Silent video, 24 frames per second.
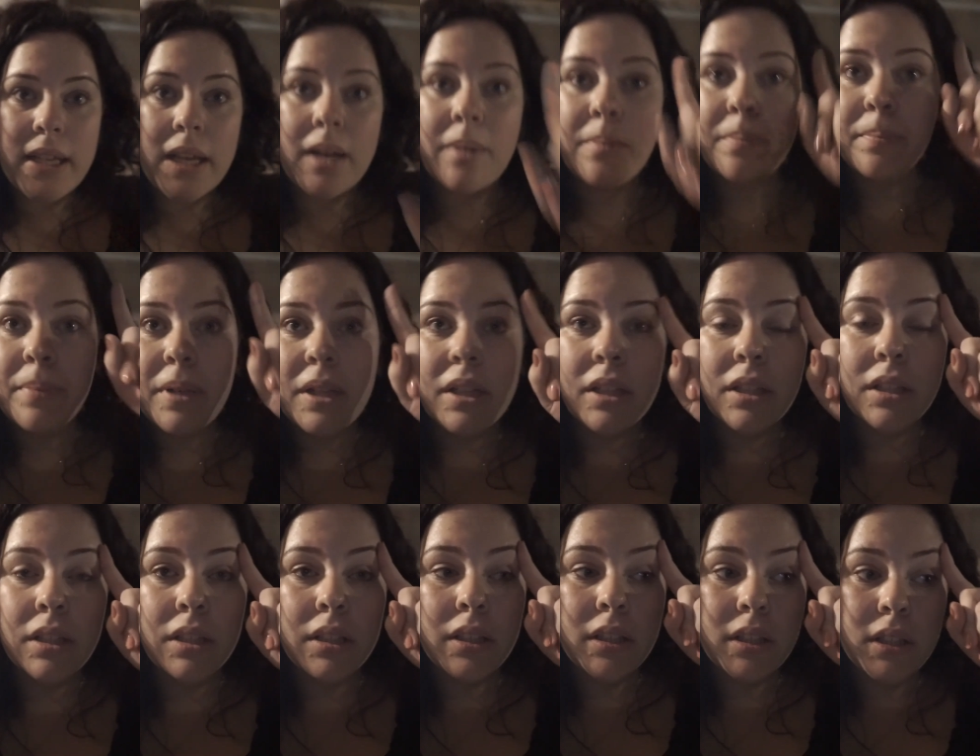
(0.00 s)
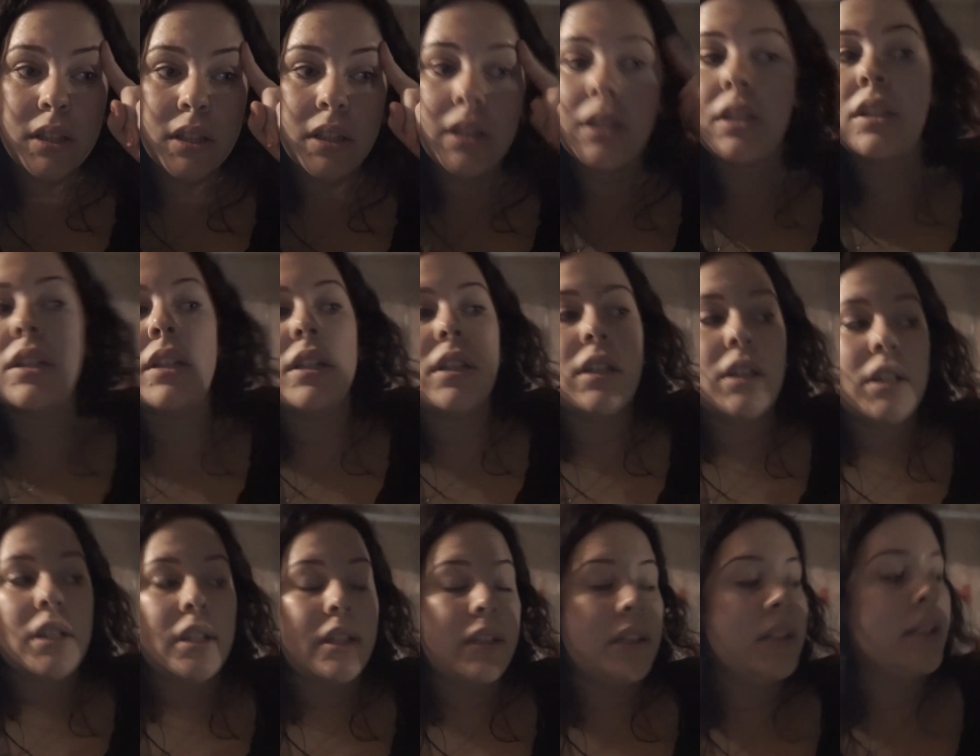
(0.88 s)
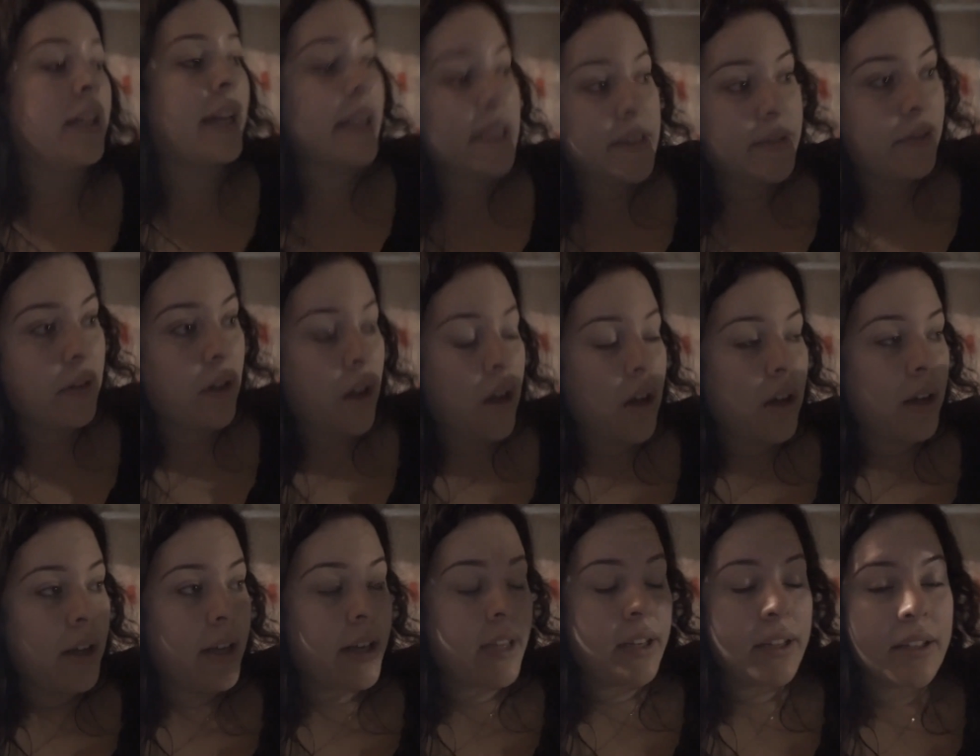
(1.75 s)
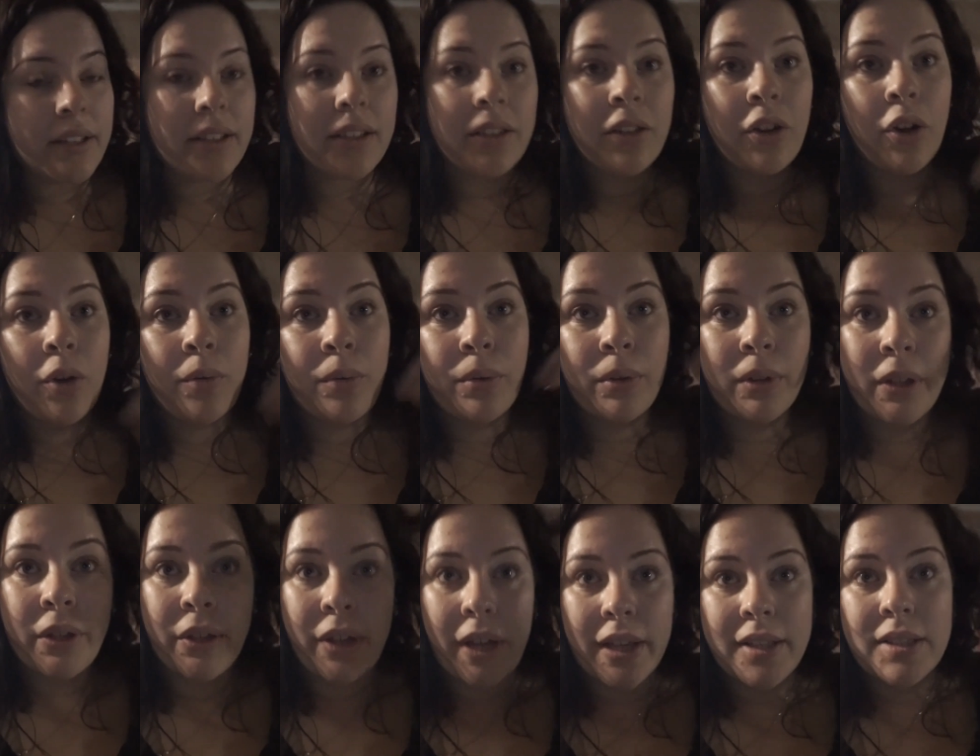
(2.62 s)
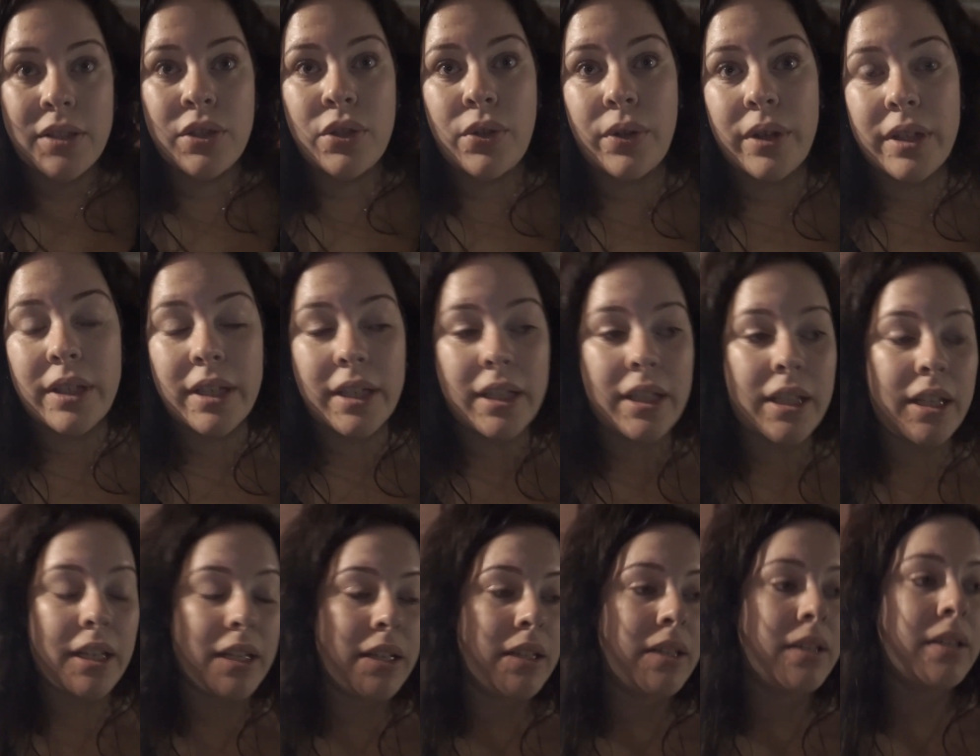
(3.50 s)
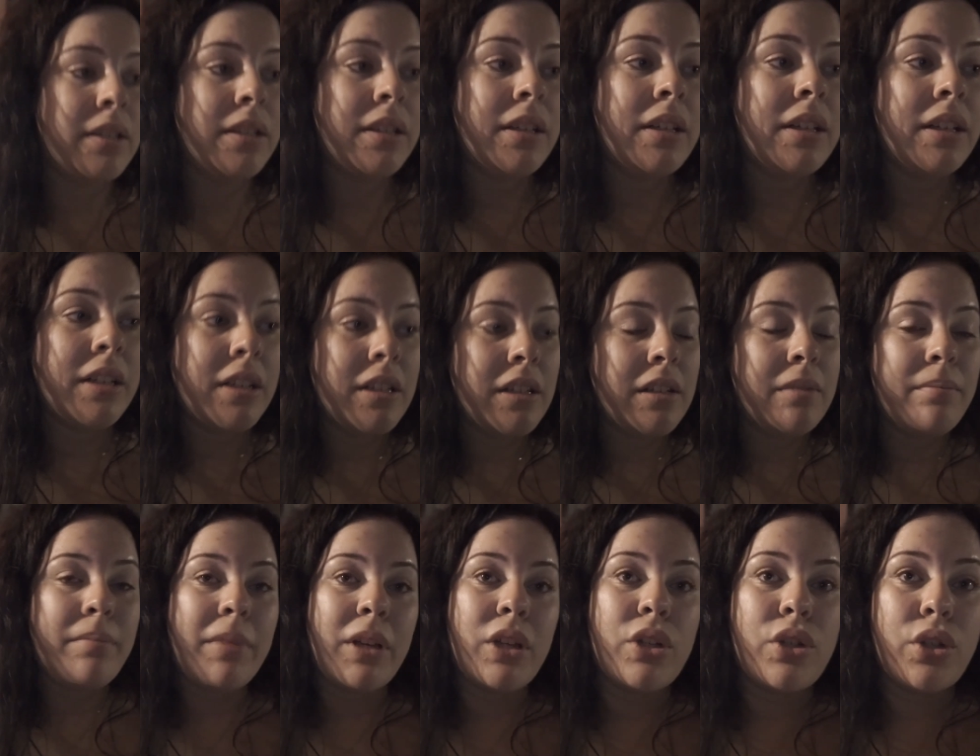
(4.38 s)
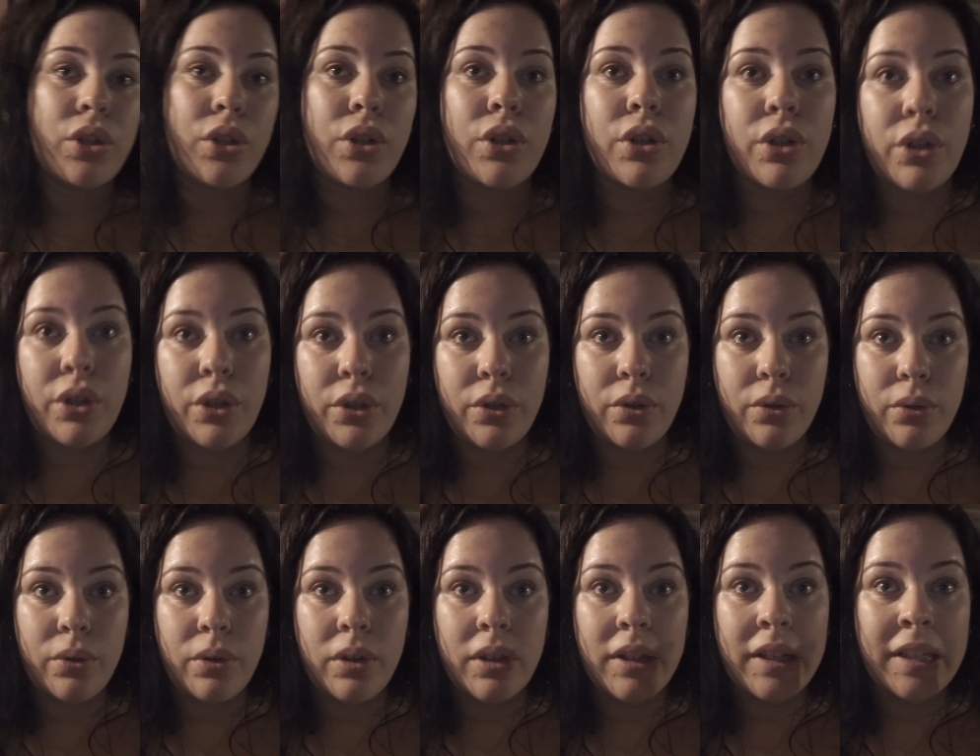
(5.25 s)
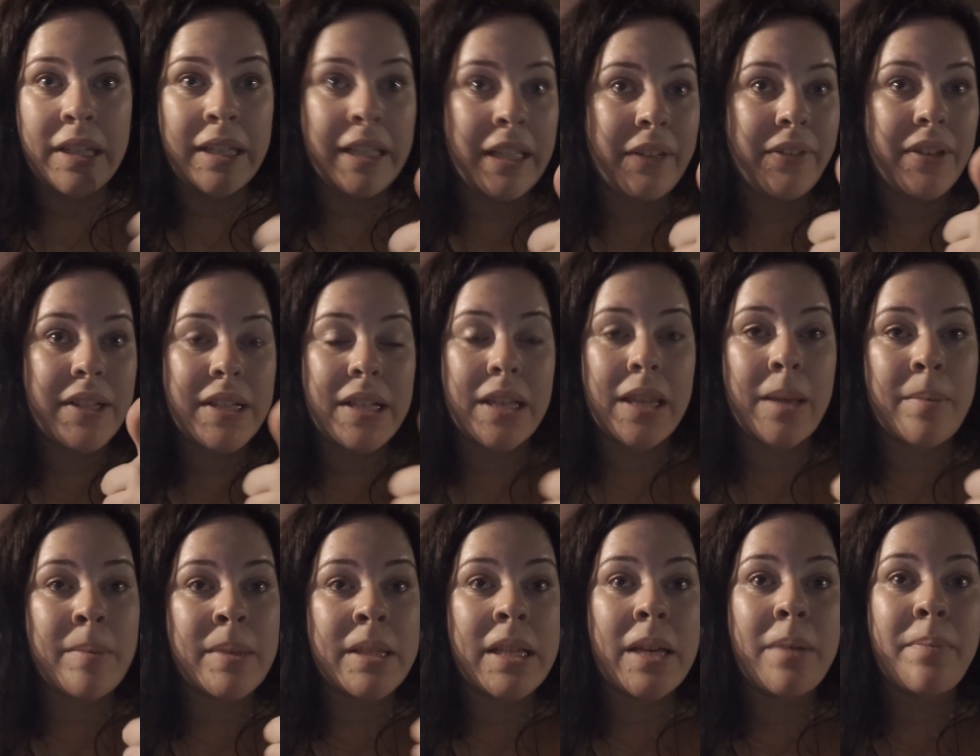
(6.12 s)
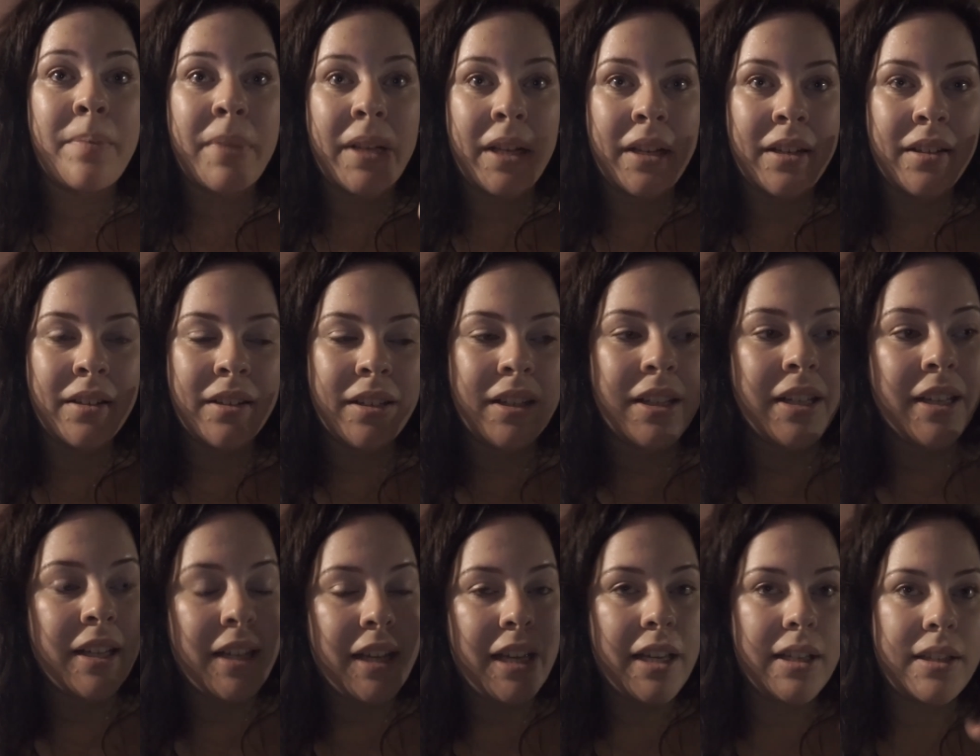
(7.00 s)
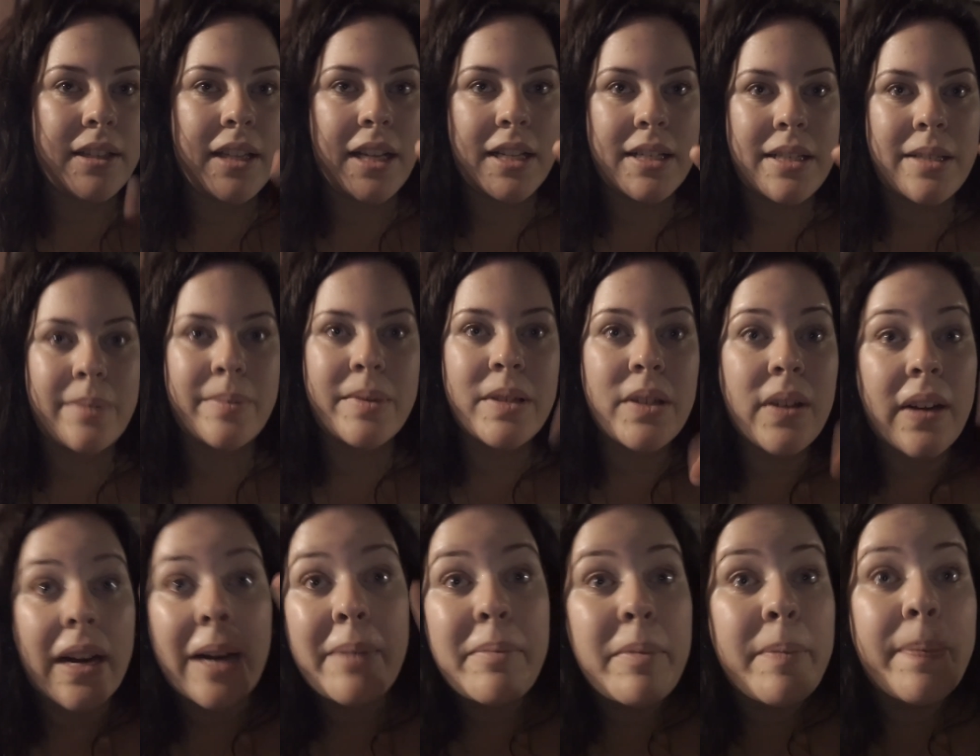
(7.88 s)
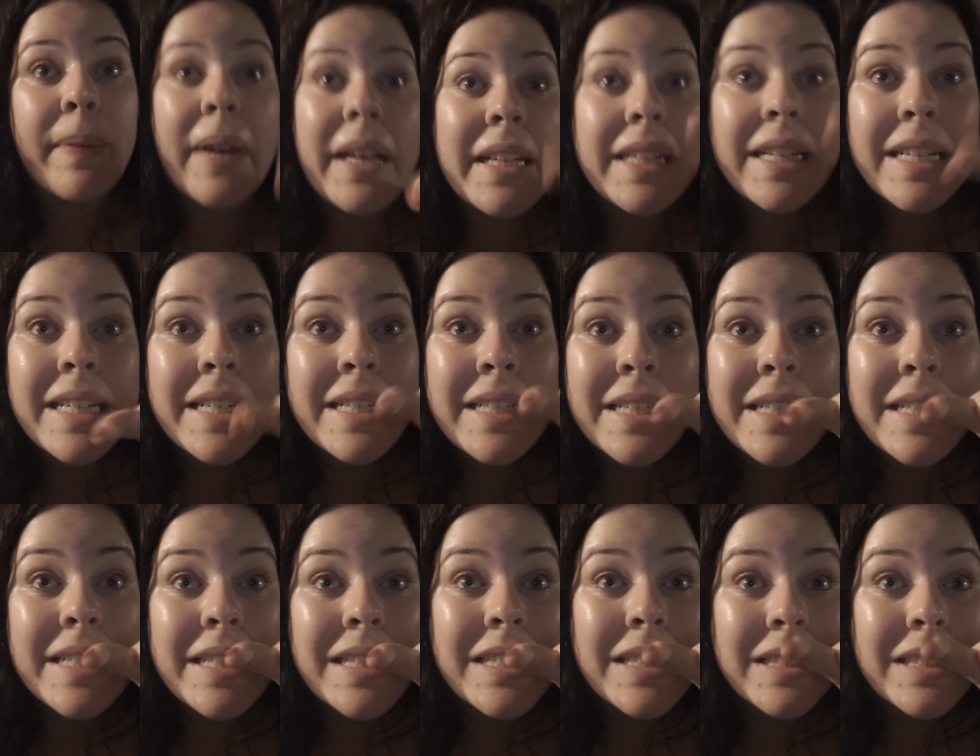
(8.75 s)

up in the next vlog and hopefully you guys enjoyed it and make sure you give us a thumbs up and hit that subscribe button.